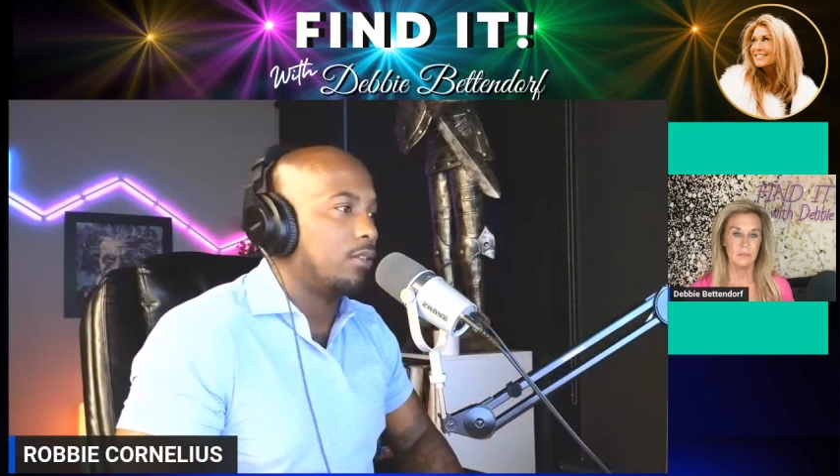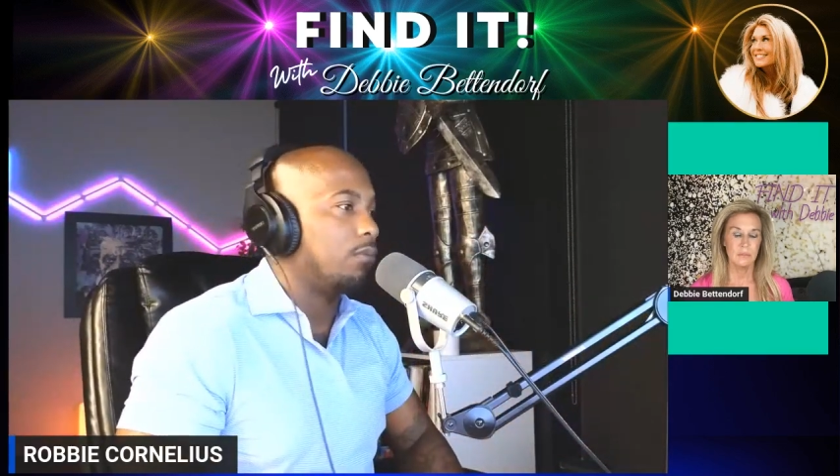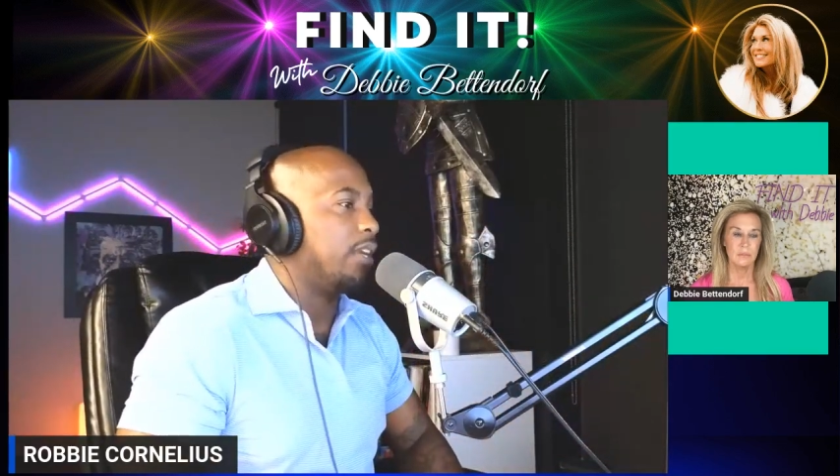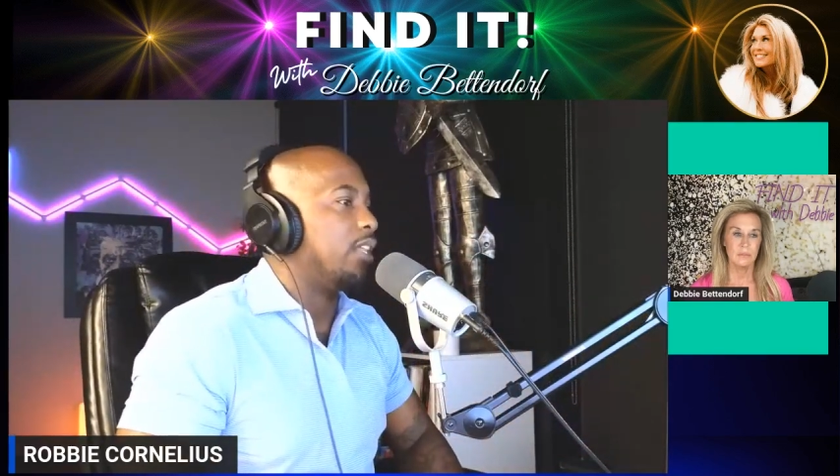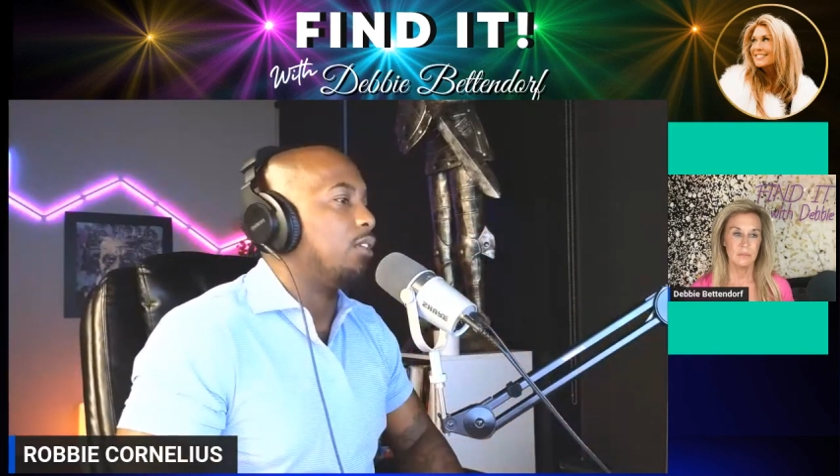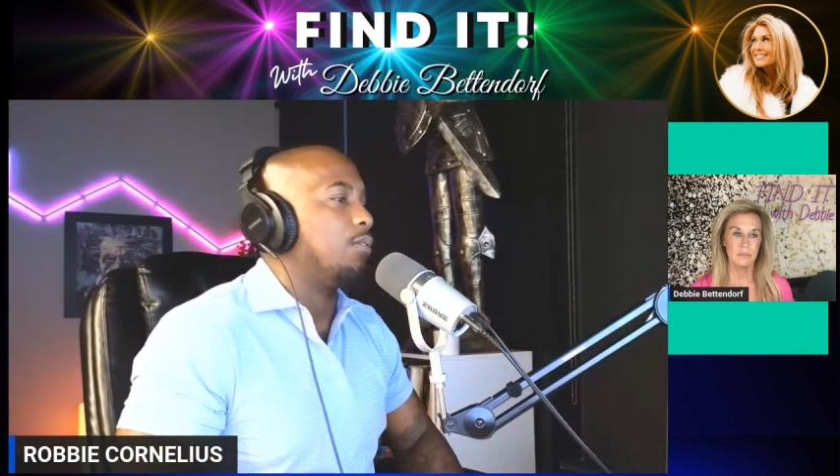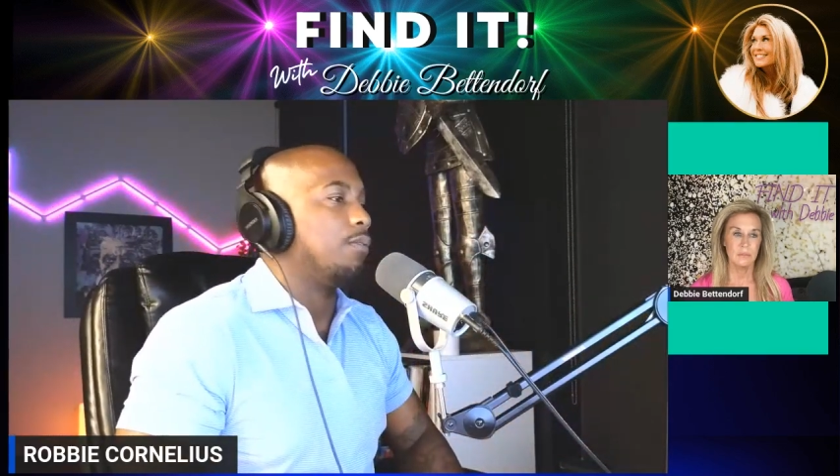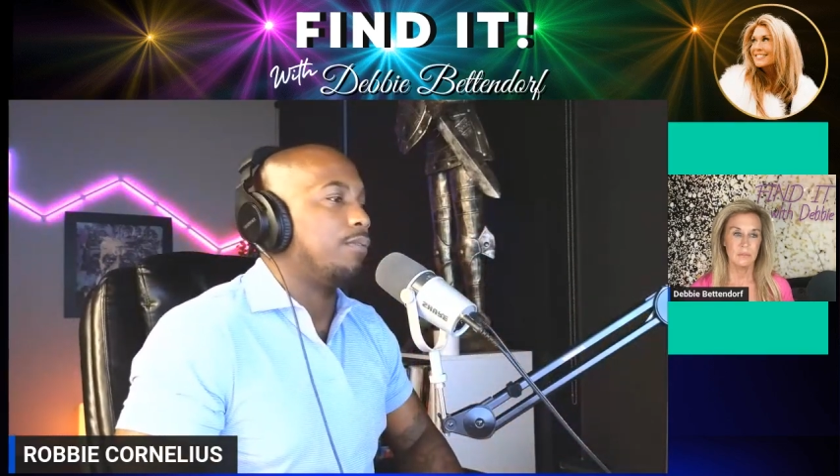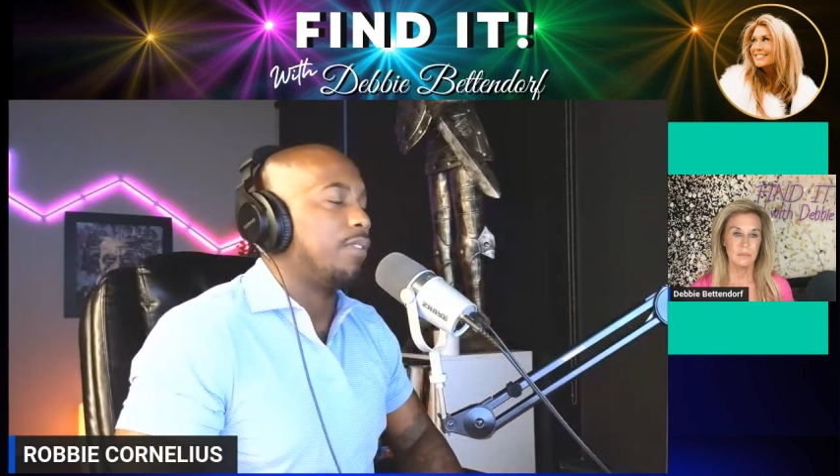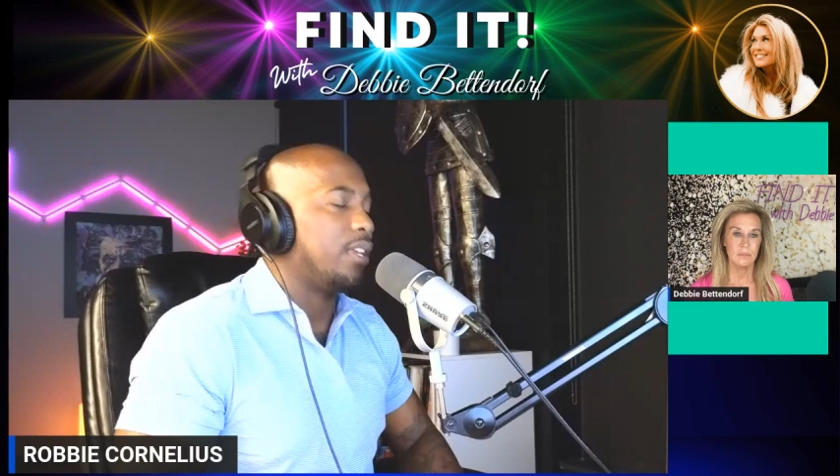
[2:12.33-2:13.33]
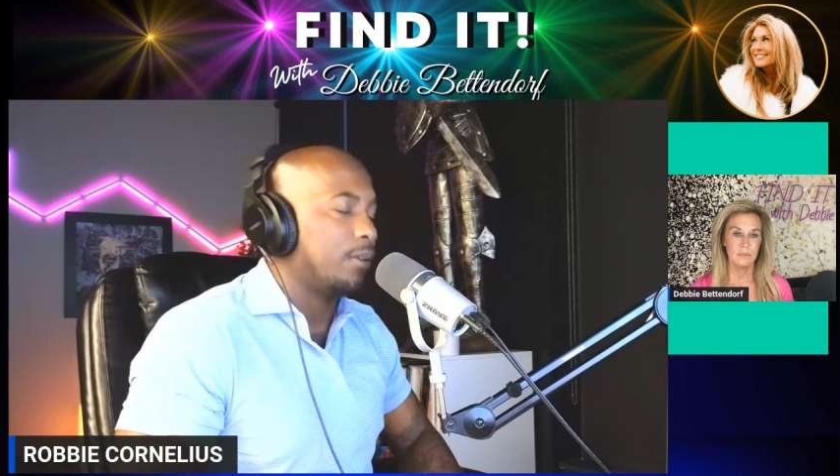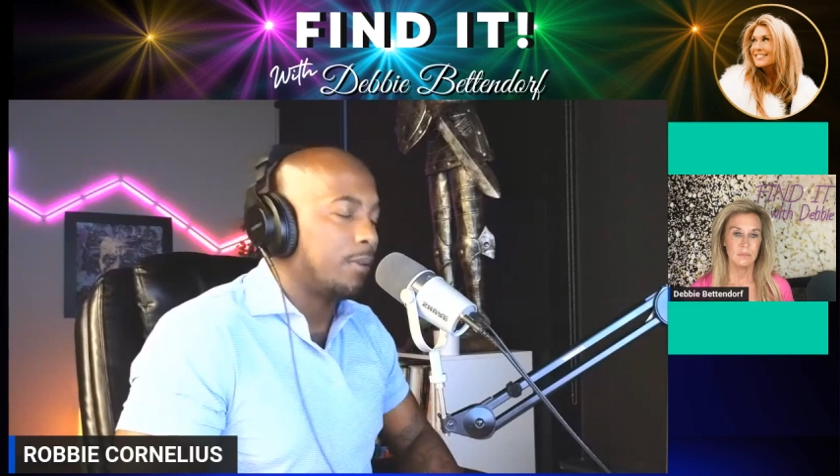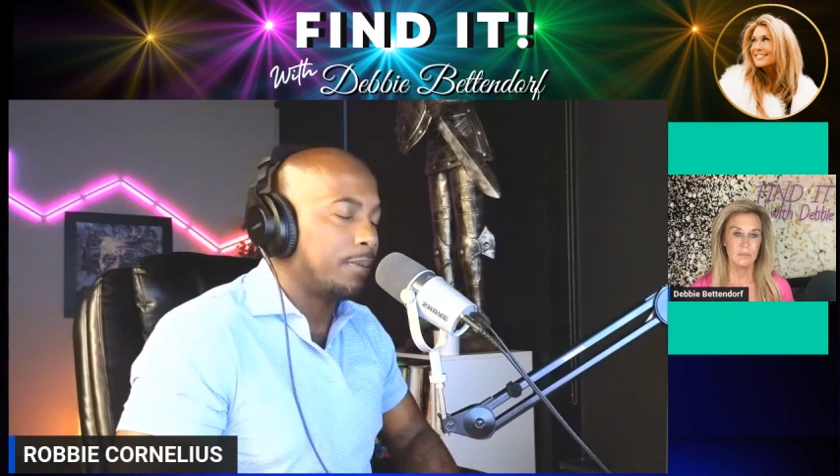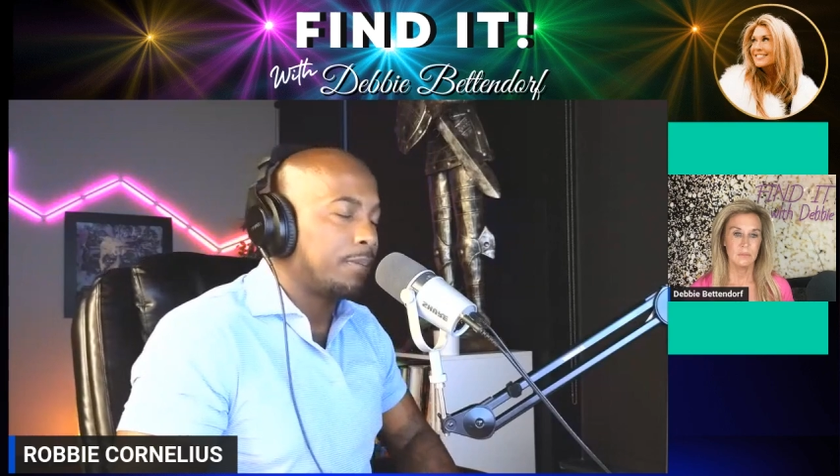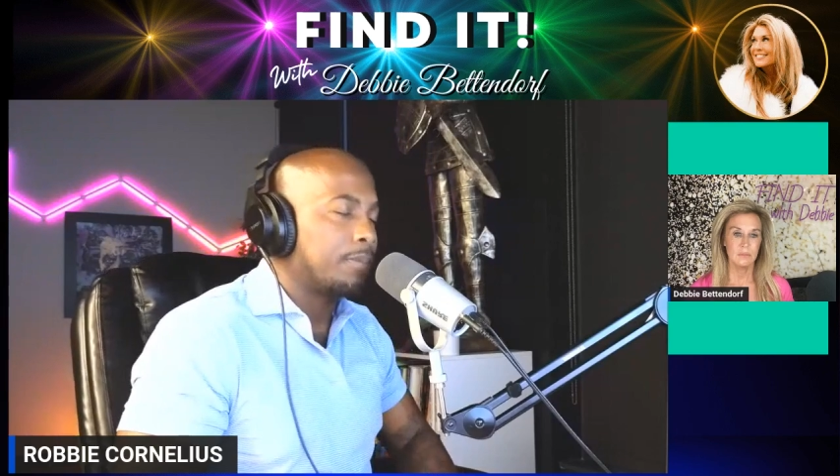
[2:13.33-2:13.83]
the way that you feel